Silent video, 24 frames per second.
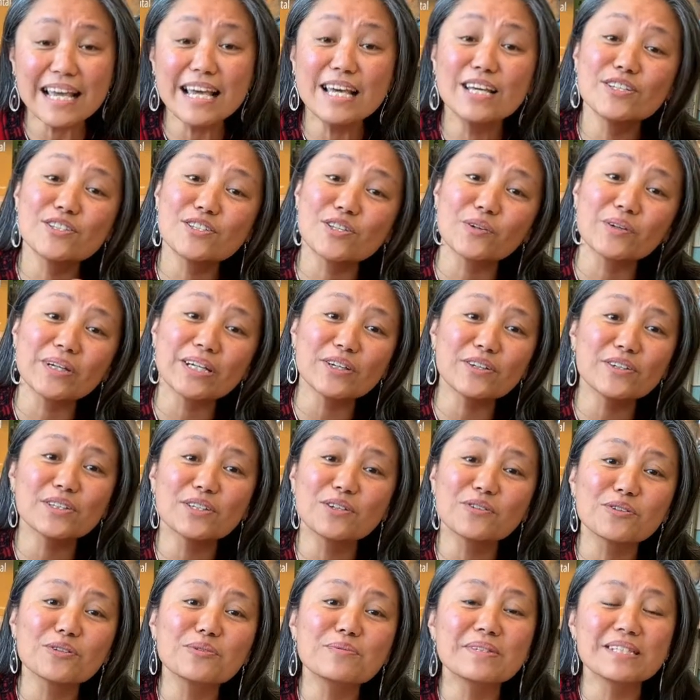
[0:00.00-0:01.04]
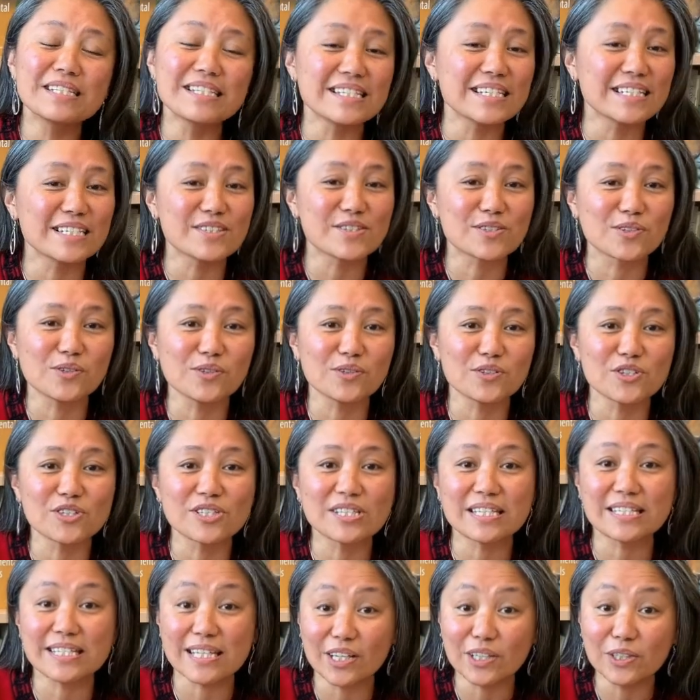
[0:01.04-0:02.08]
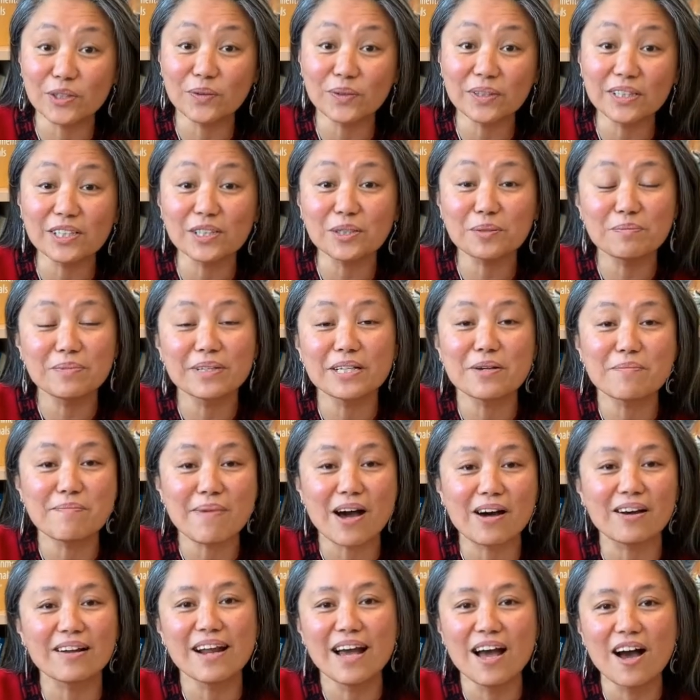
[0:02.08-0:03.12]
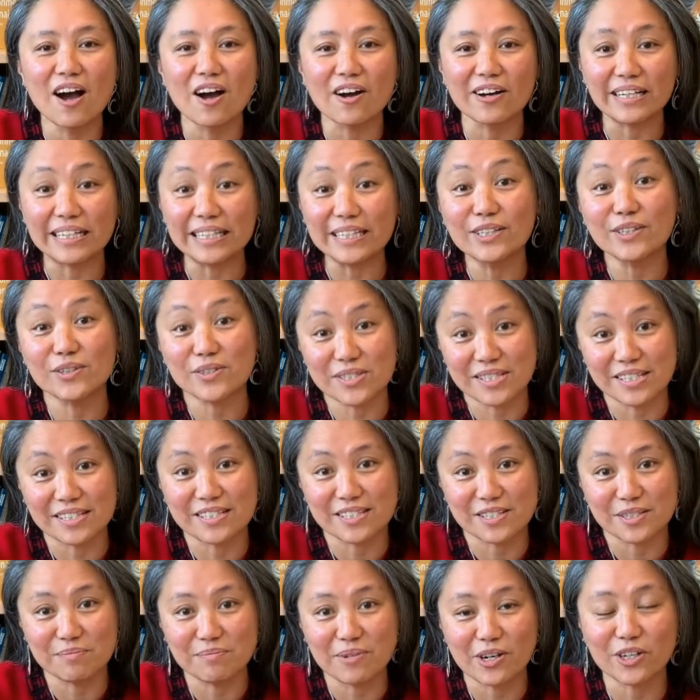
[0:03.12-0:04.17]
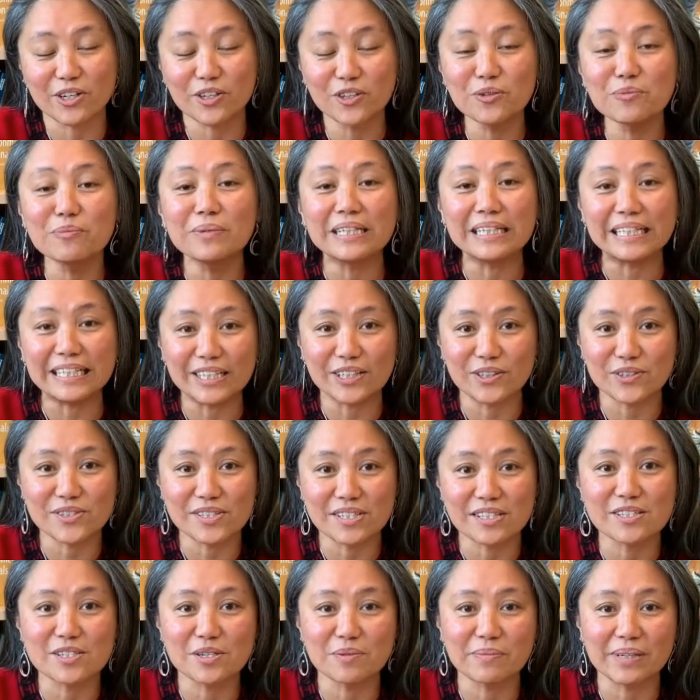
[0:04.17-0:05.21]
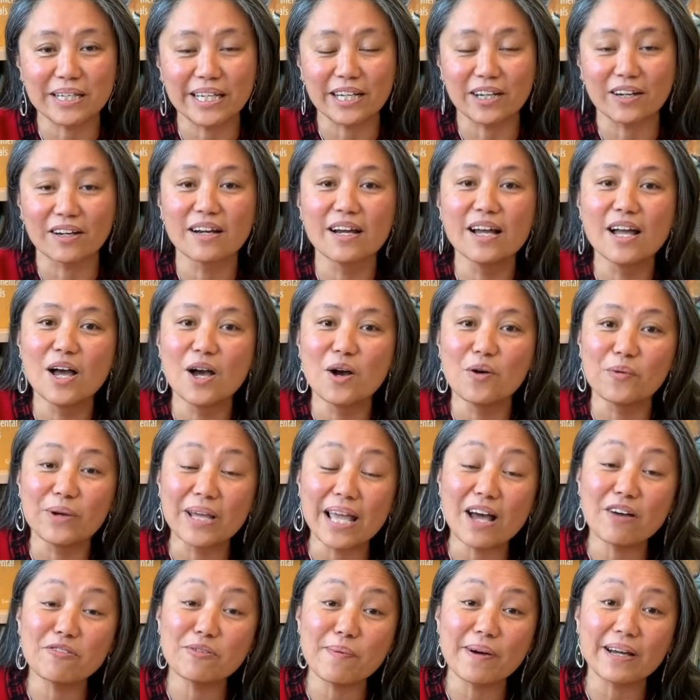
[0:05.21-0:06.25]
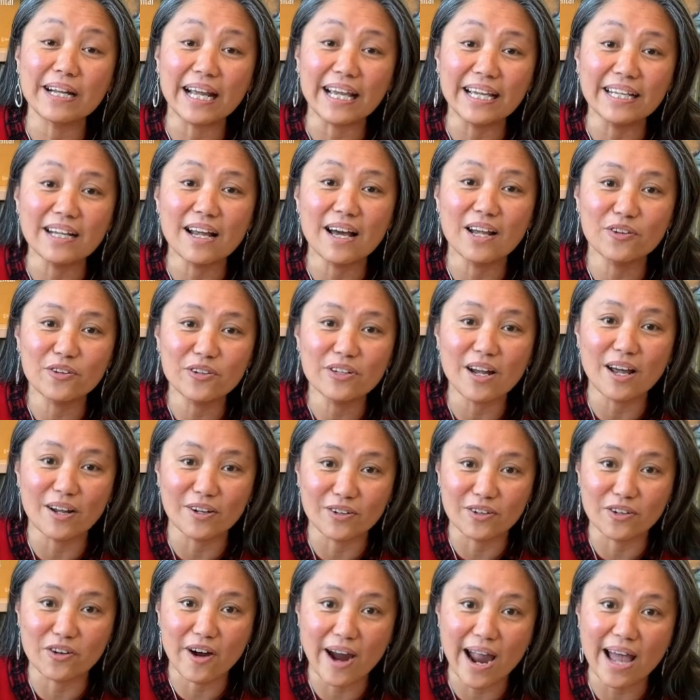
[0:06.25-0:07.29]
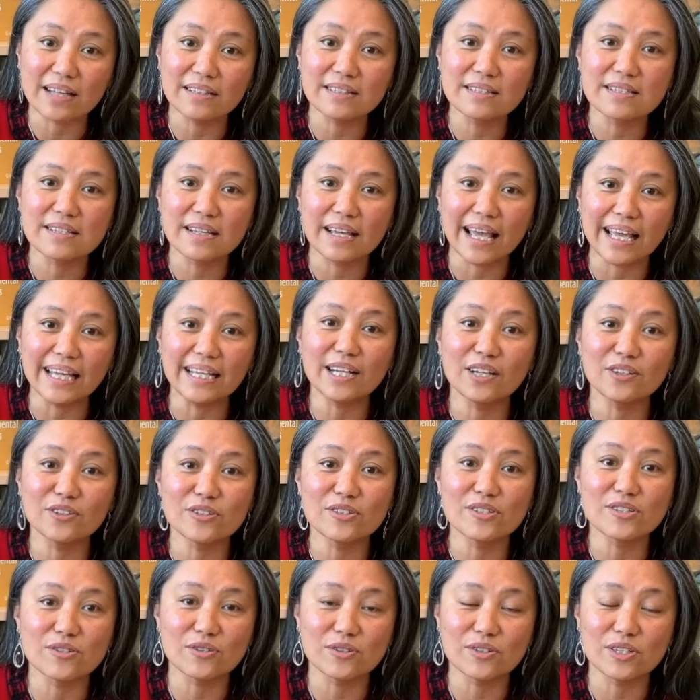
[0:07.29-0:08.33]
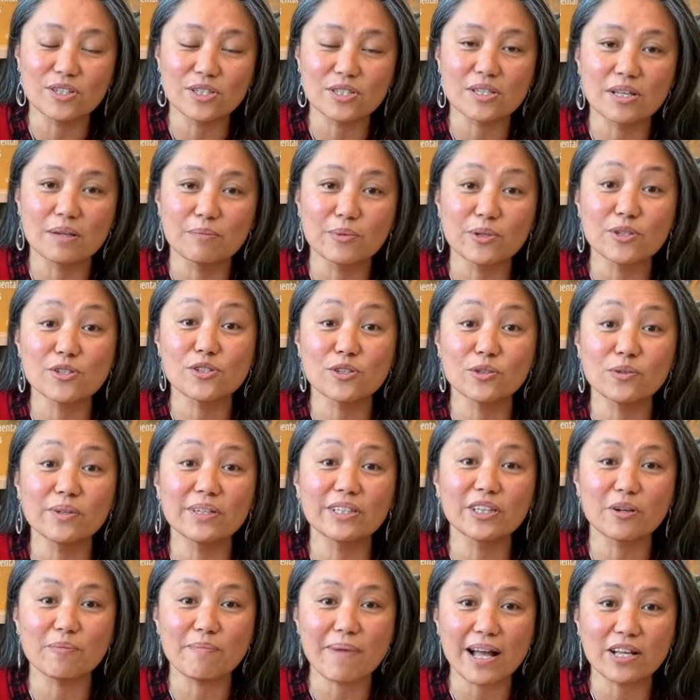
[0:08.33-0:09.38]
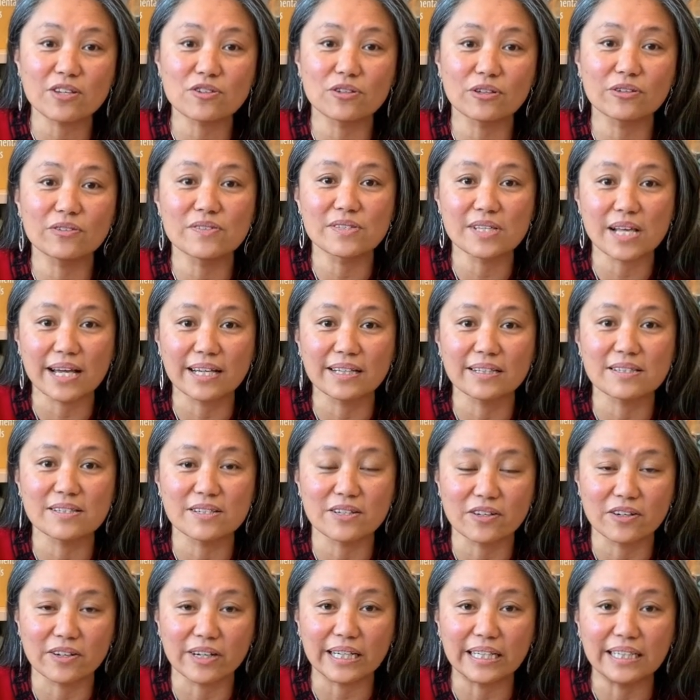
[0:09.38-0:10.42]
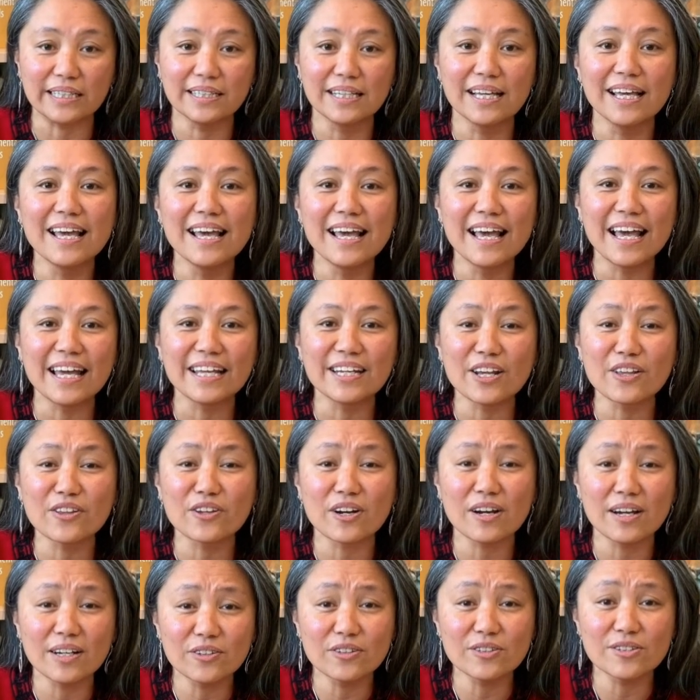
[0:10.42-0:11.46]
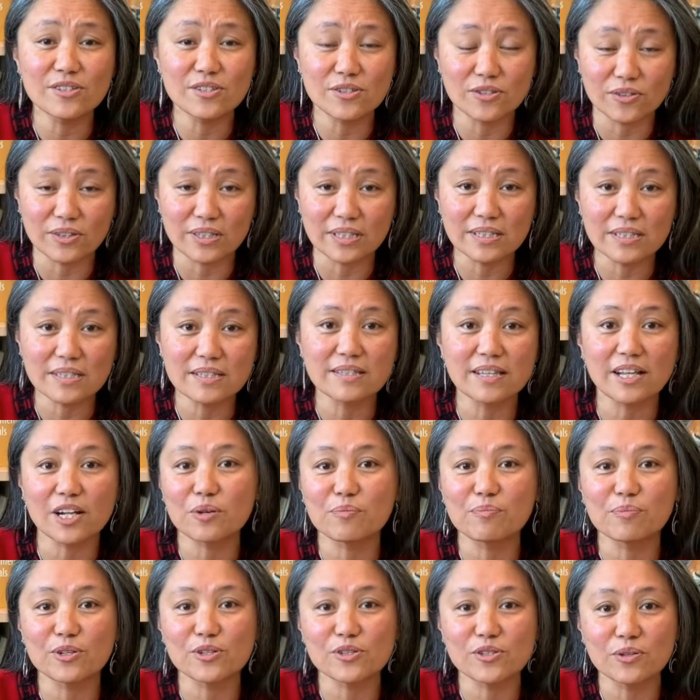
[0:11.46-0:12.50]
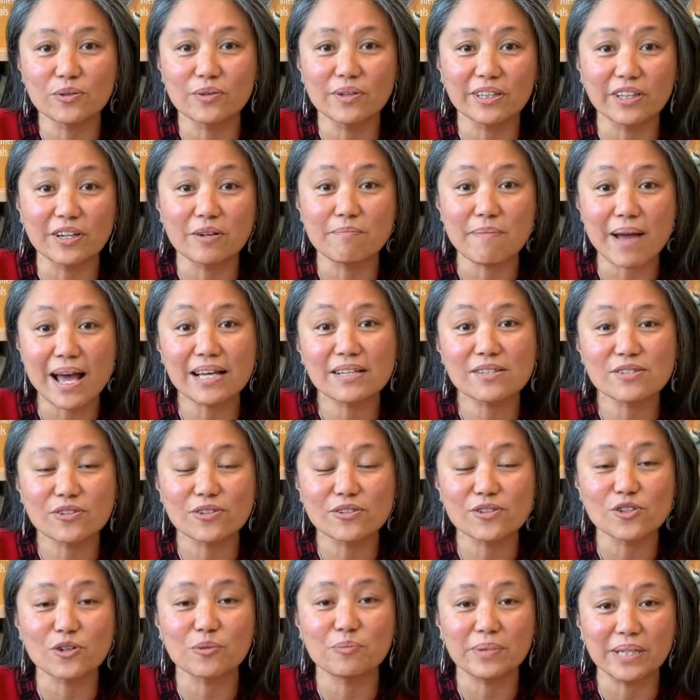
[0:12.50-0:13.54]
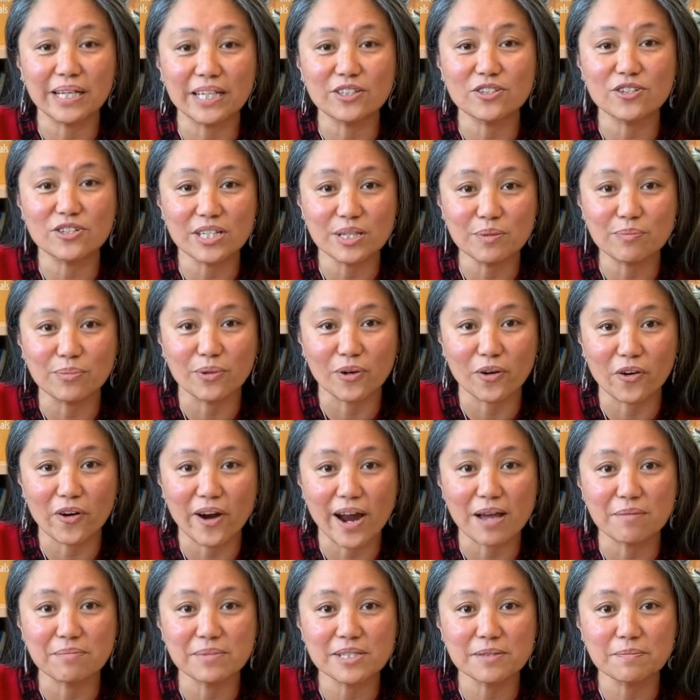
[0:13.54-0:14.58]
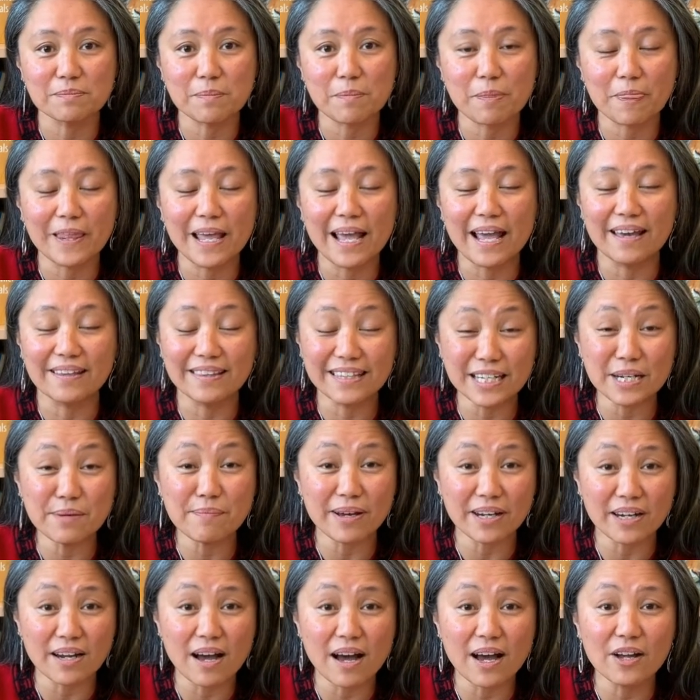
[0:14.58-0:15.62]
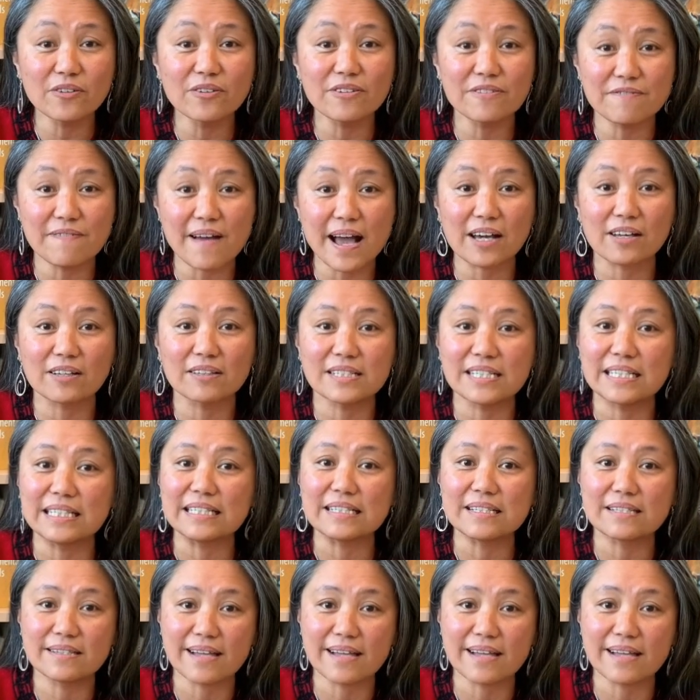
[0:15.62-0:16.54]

So here in the Rubenstein School, just to tell you a little bit about our ecosystem, our human ecosystem here, we have about 800 undergrads, 800 students pursuing their Bachelor of Science degree, another 100 students that are pursuing their master's or PhD programs, and then about 100 faculty and